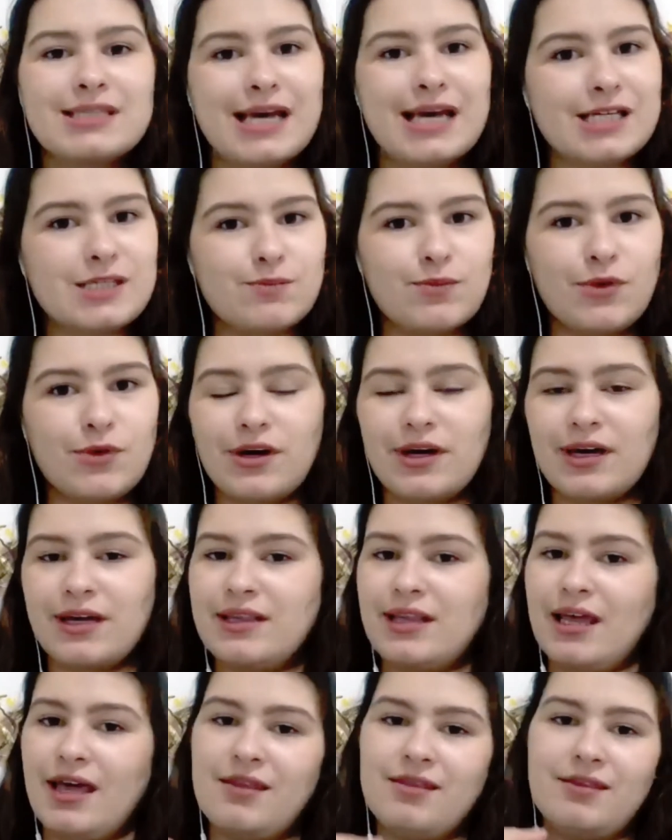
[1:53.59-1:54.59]
textbook
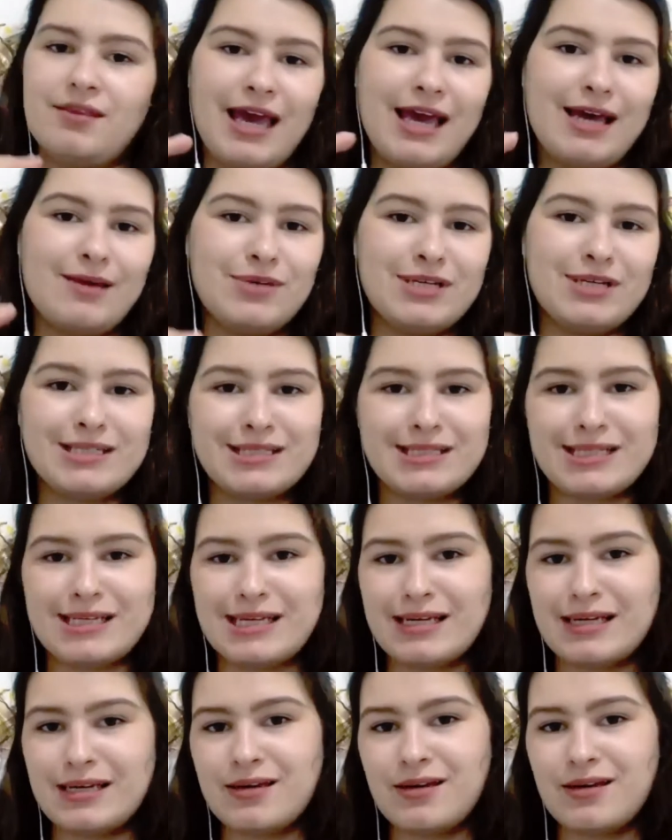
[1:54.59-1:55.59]
and then
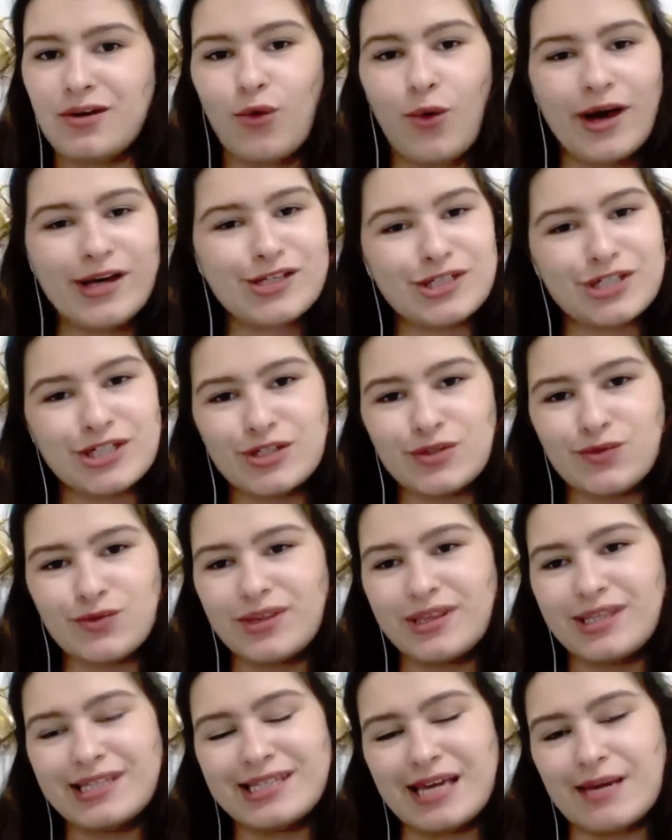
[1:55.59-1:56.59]
ABC questions
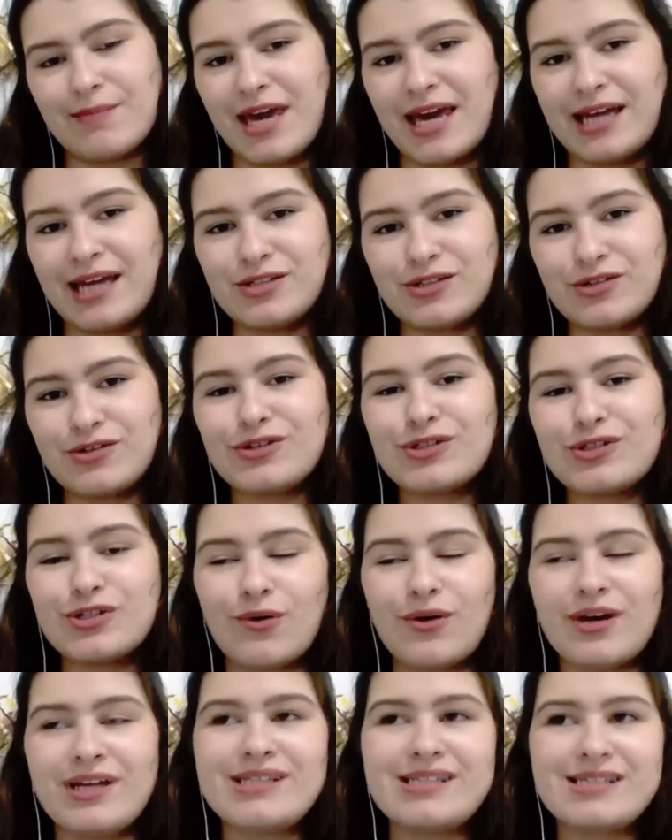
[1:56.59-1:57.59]
with the same answers.
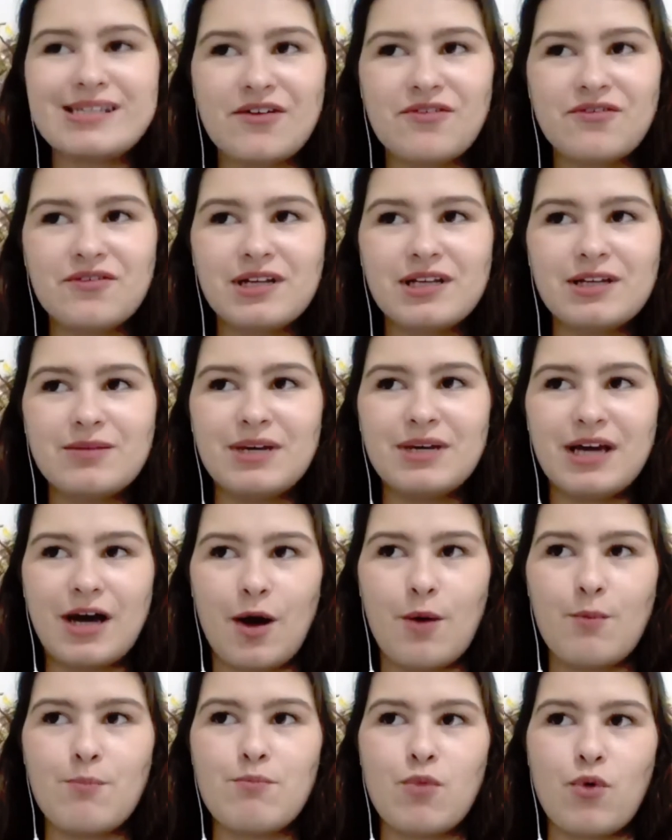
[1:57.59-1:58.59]
So it's definitely
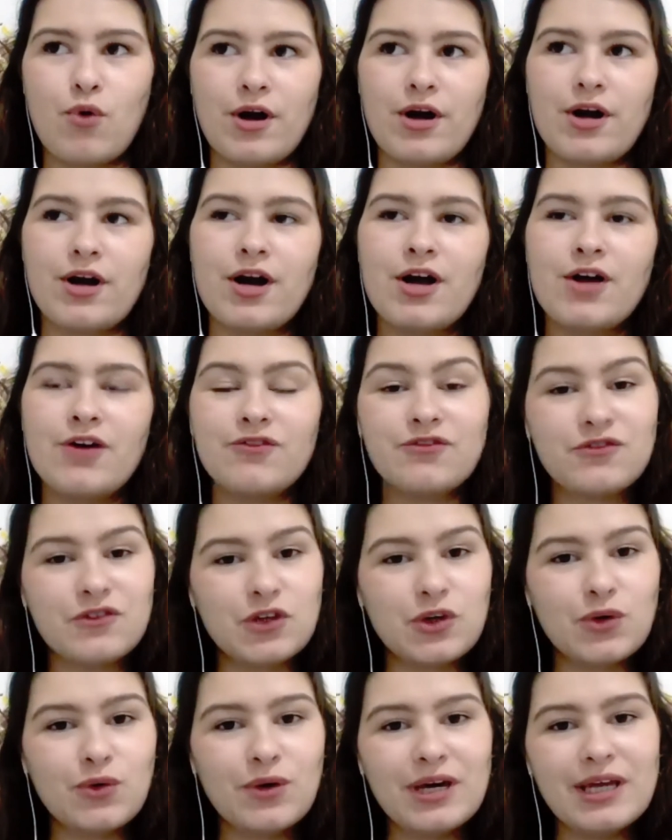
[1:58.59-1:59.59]
become more
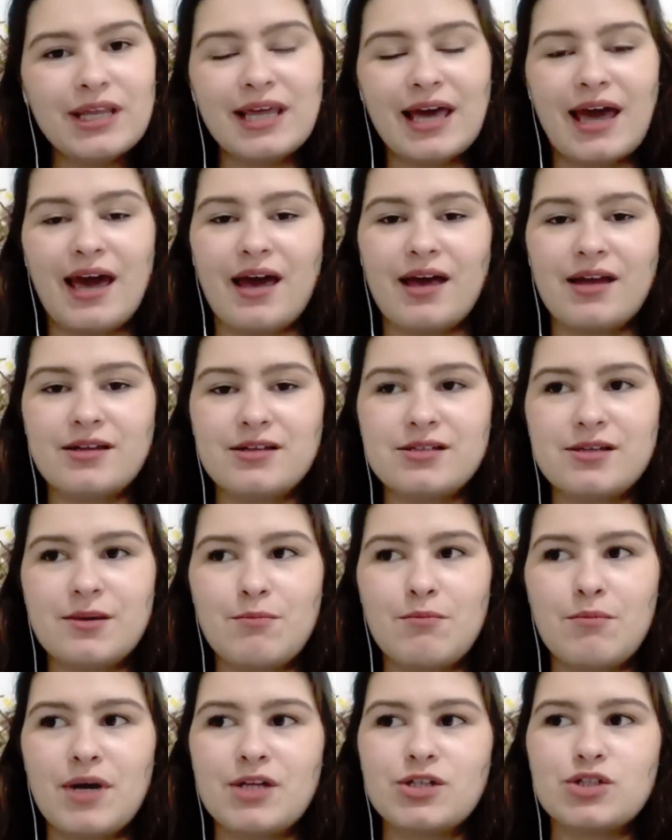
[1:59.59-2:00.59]
fluid and
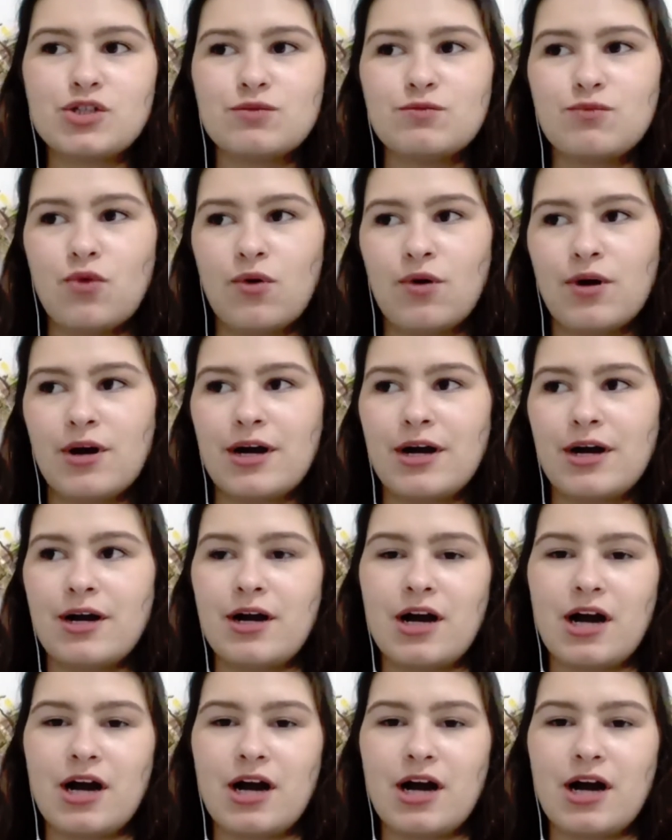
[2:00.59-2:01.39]
much more